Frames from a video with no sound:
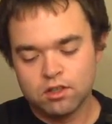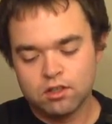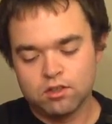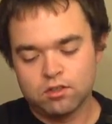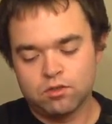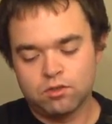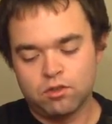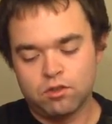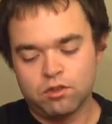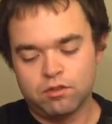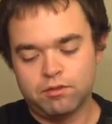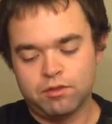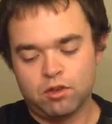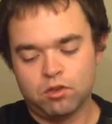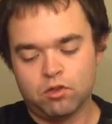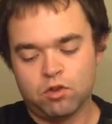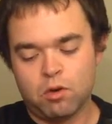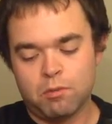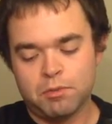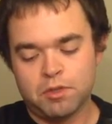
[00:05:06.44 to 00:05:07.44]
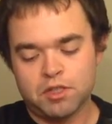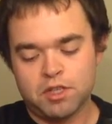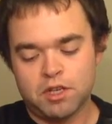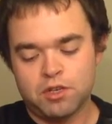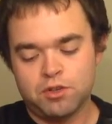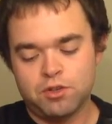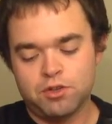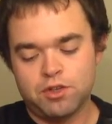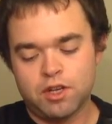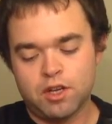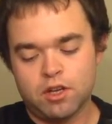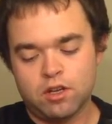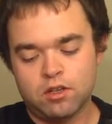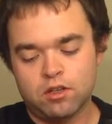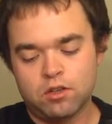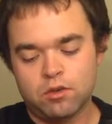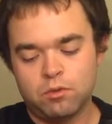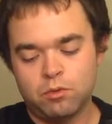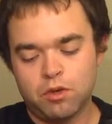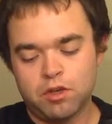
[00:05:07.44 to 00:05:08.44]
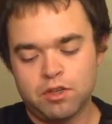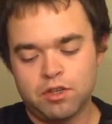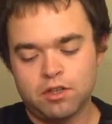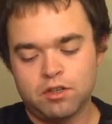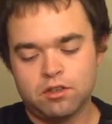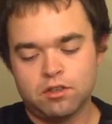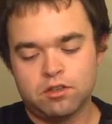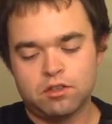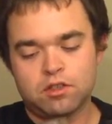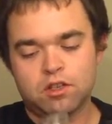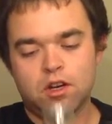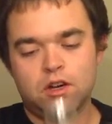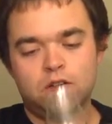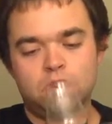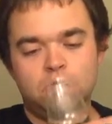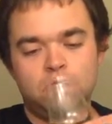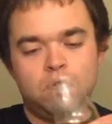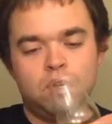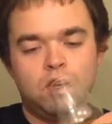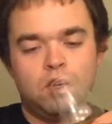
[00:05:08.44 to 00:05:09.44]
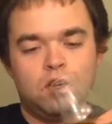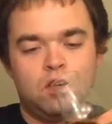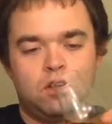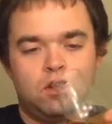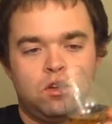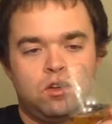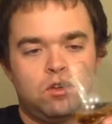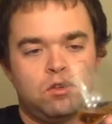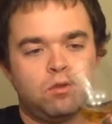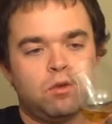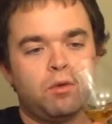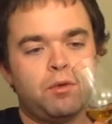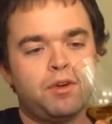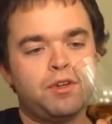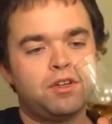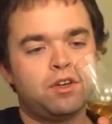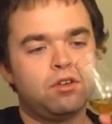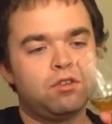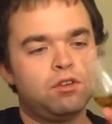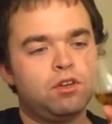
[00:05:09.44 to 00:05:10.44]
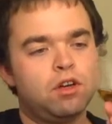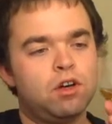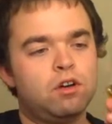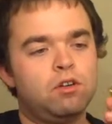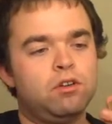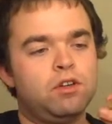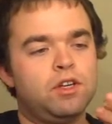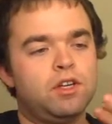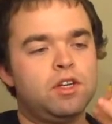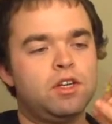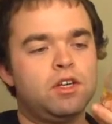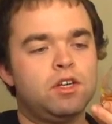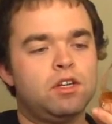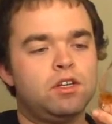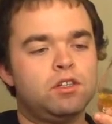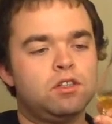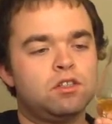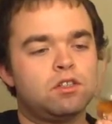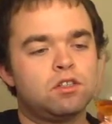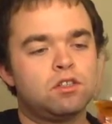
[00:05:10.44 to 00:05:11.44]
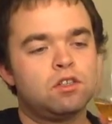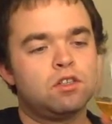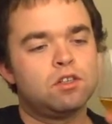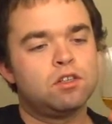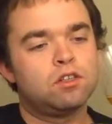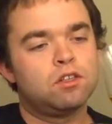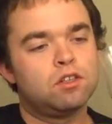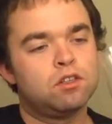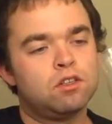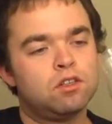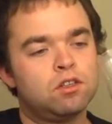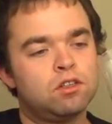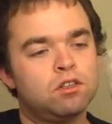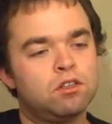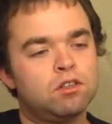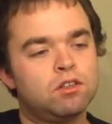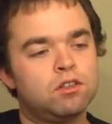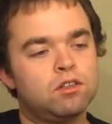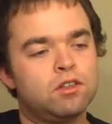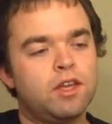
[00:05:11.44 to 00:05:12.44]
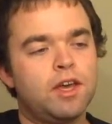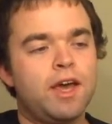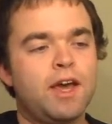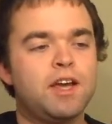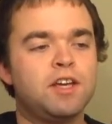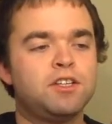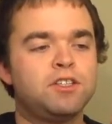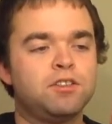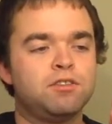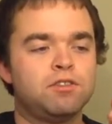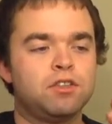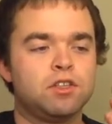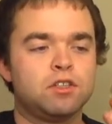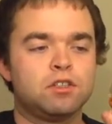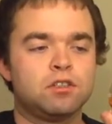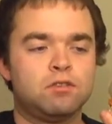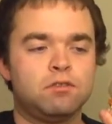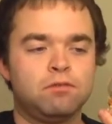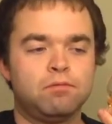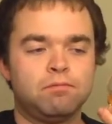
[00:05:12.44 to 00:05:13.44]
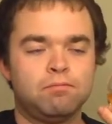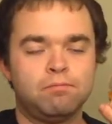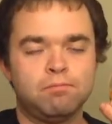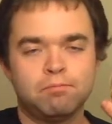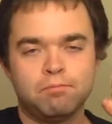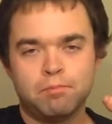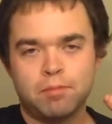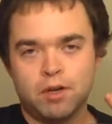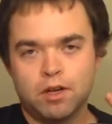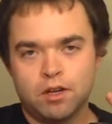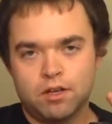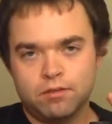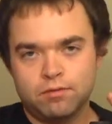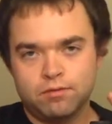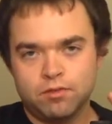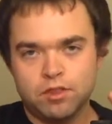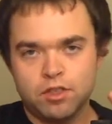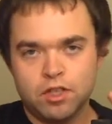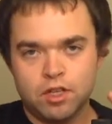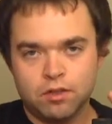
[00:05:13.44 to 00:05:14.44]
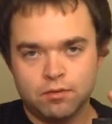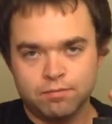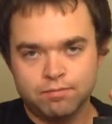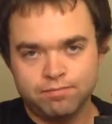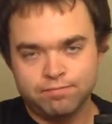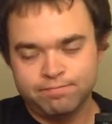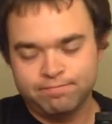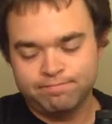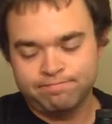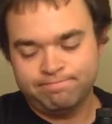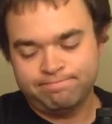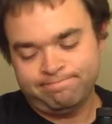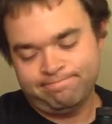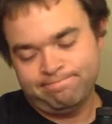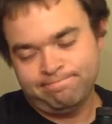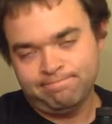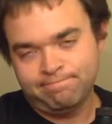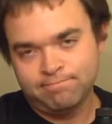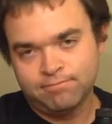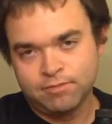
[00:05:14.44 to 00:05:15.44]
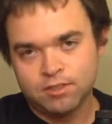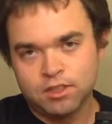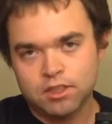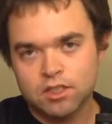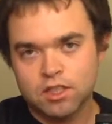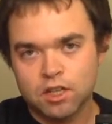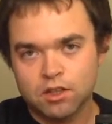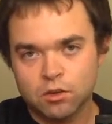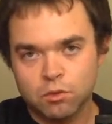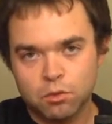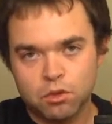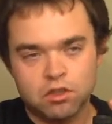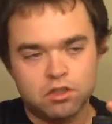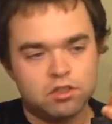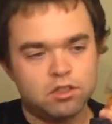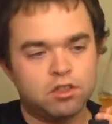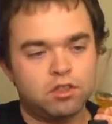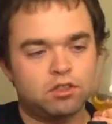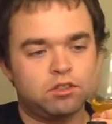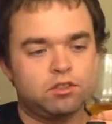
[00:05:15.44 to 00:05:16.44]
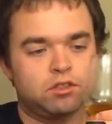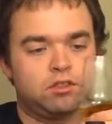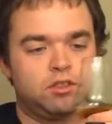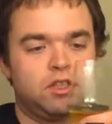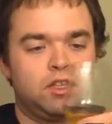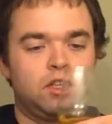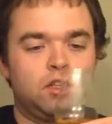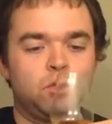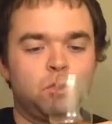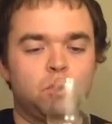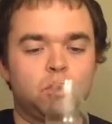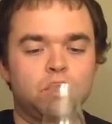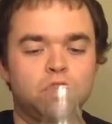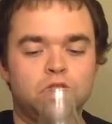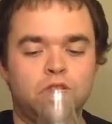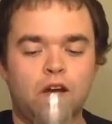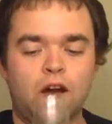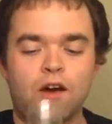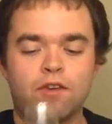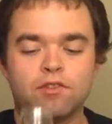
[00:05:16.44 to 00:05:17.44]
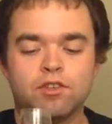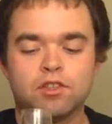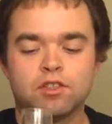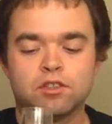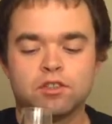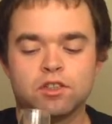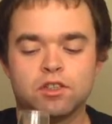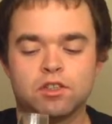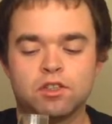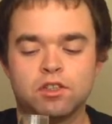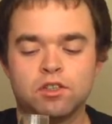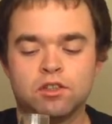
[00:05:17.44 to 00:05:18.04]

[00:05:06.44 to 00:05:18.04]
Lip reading: sort of aromas that you get with it. So, what we don't know is the age of this, but, you know, it's not the worst thing in the world, obviously.